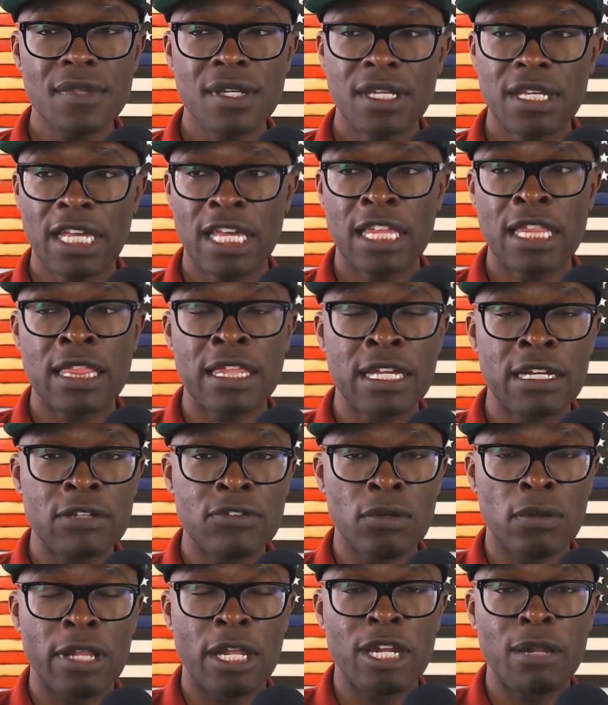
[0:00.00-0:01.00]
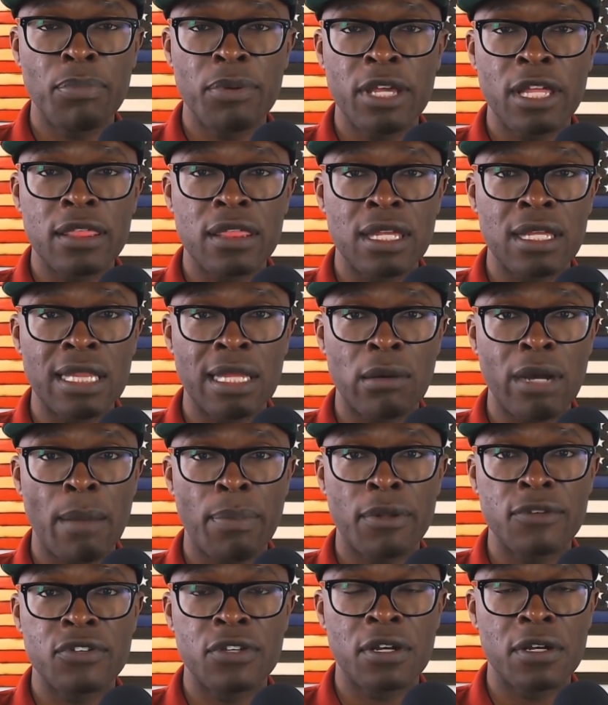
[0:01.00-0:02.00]
And then don't let it be a thing like what
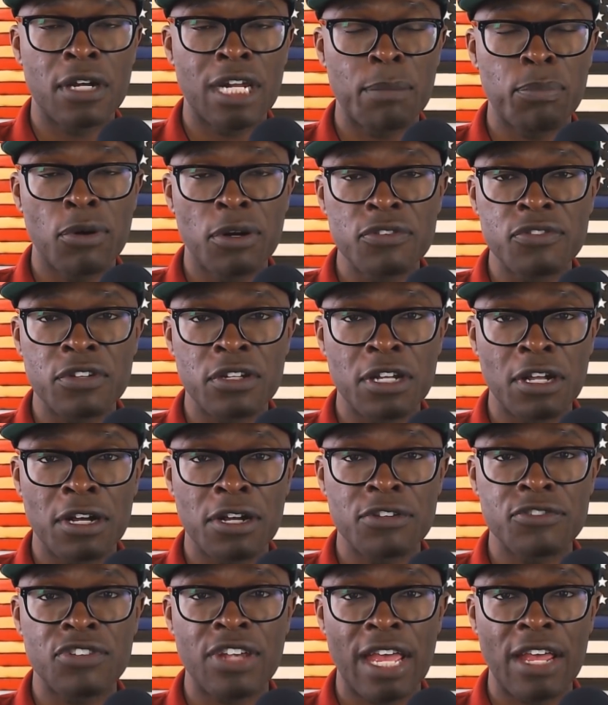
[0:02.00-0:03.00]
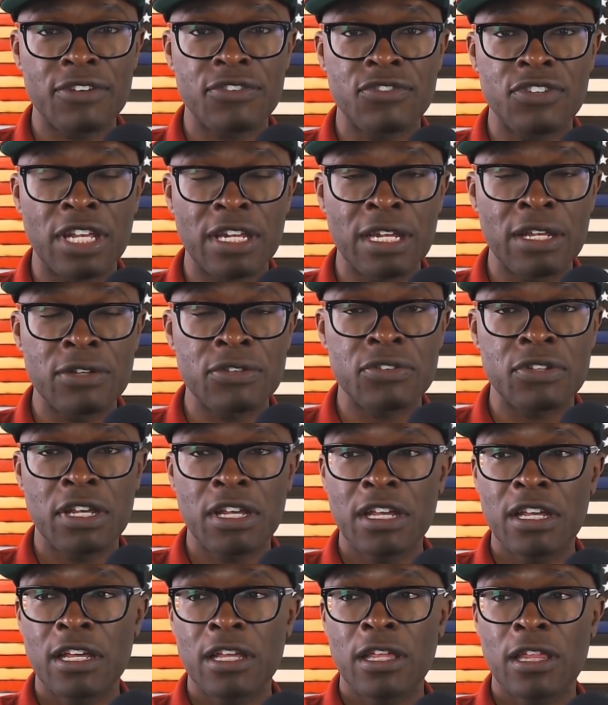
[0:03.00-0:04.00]
happened to the other person, Jazz Jennings.
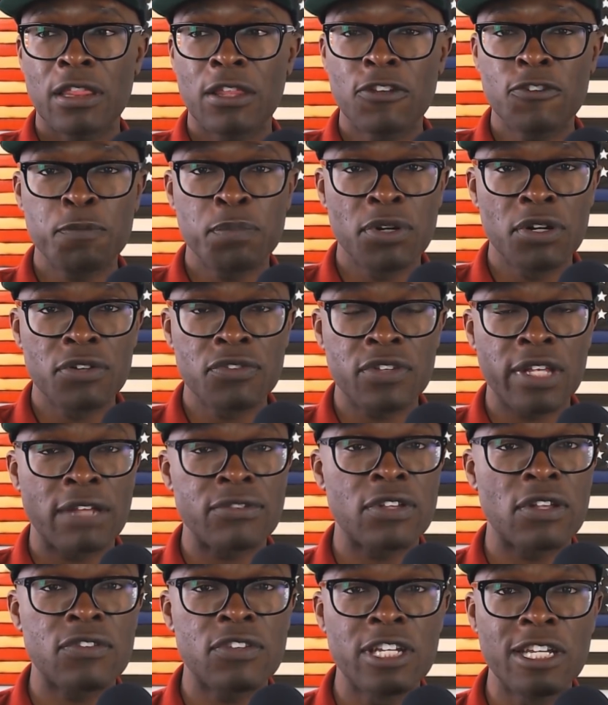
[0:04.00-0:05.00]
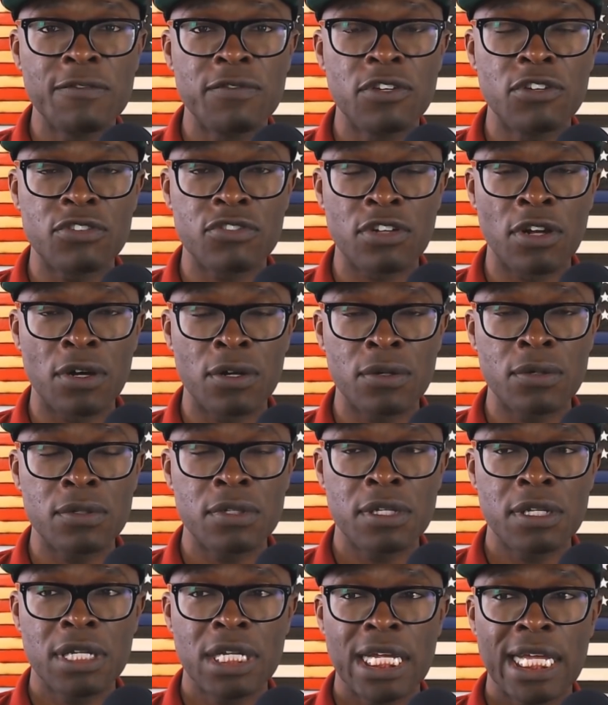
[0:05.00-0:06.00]
This person has a TV show.
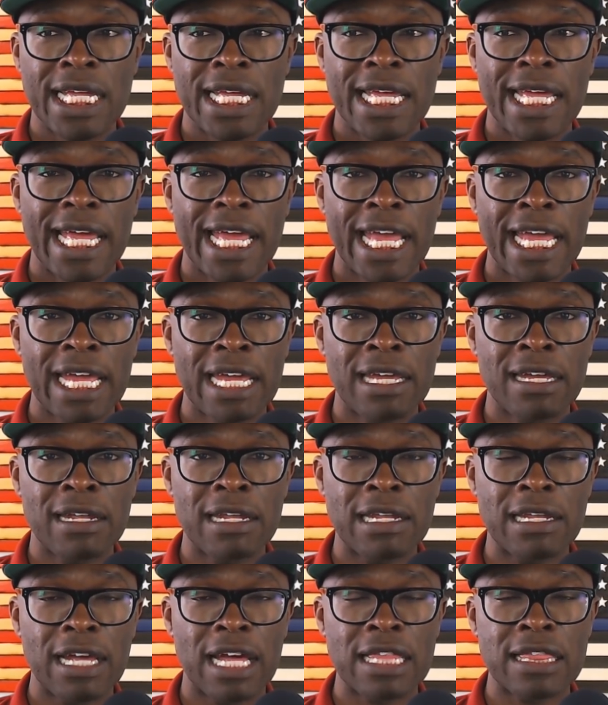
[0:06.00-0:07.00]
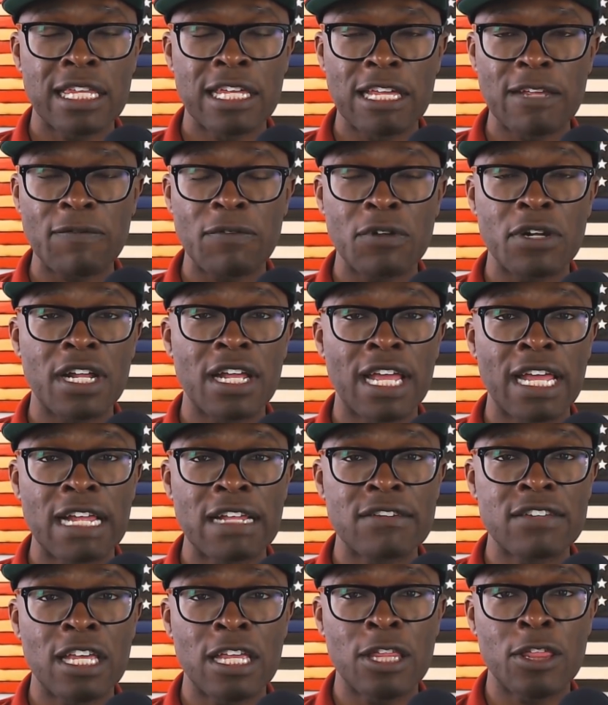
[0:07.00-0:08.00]
And I think for the
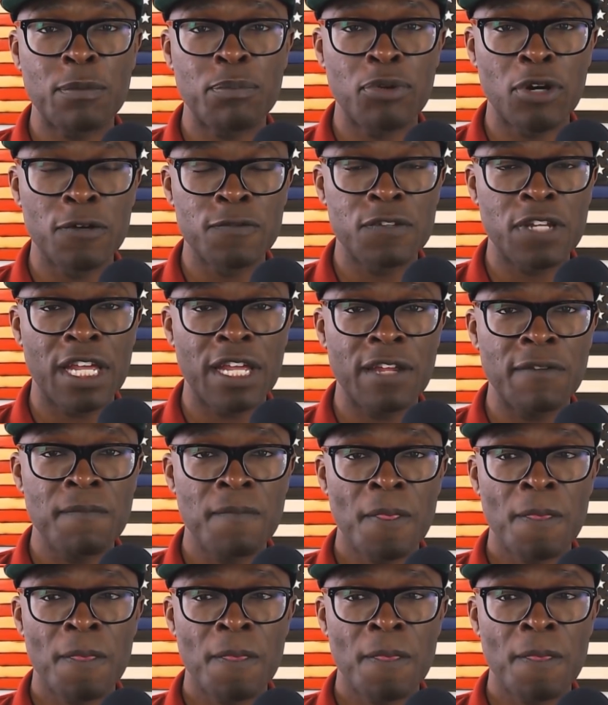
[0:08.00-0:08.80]
18th birthday,